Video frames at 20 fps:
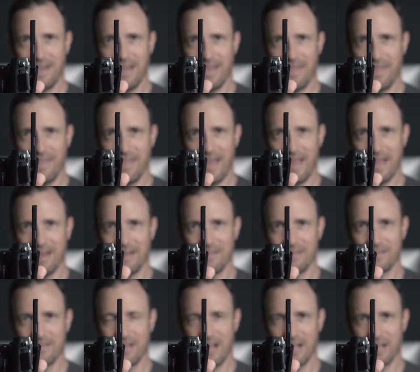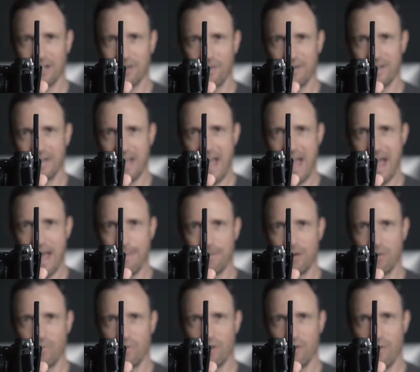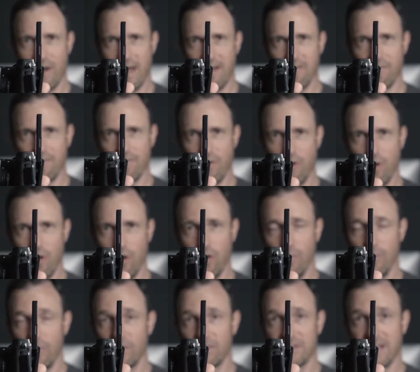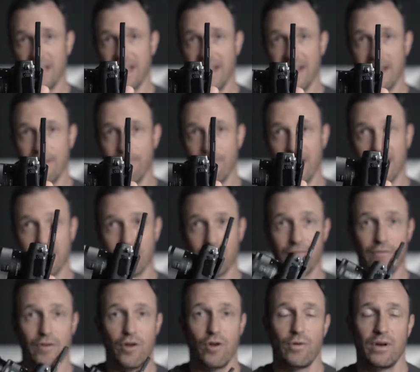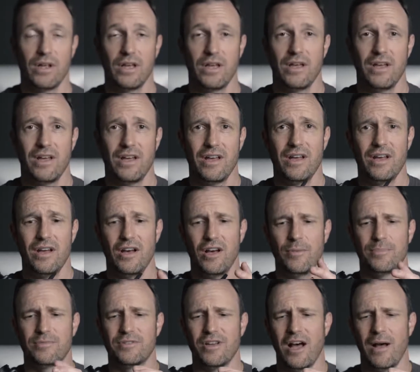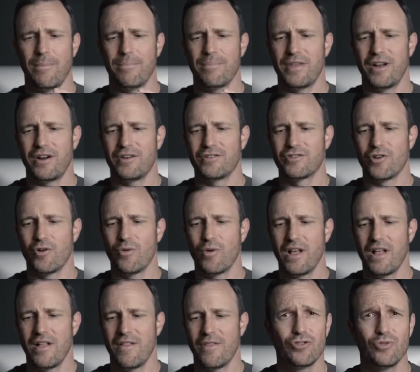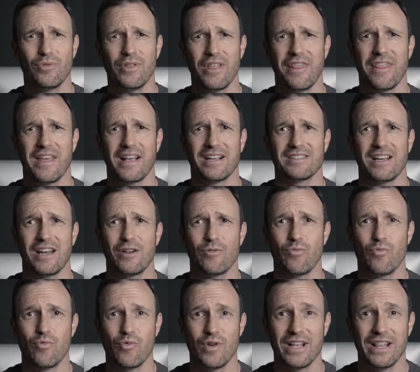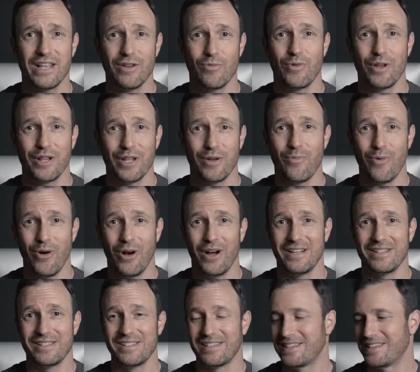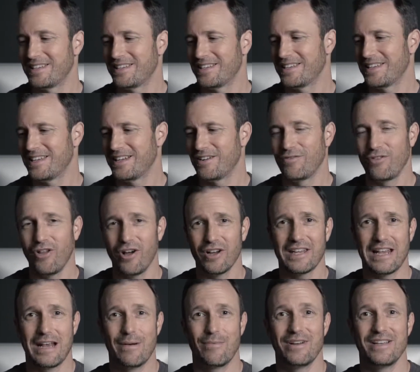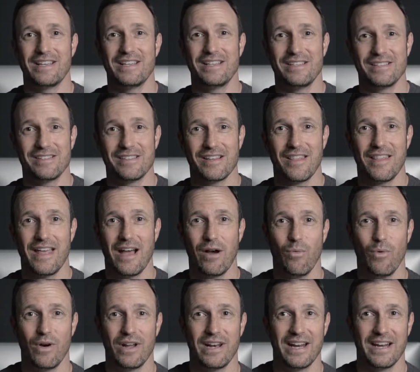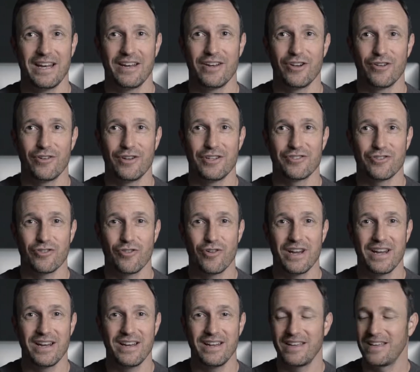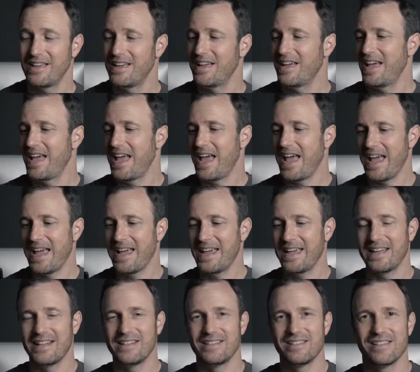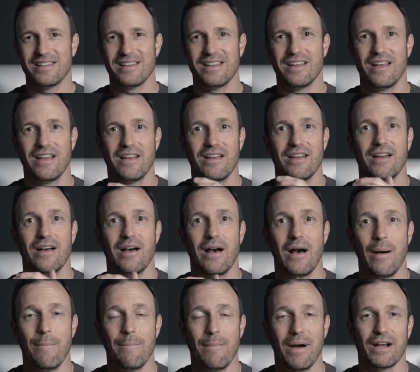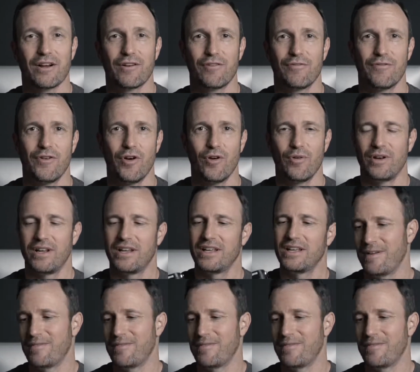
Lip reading: And that is not going to happen when you have almost any microphone up top there. So two of the things I really, really want in a vlog camera is that 180-degree screen and a microphone.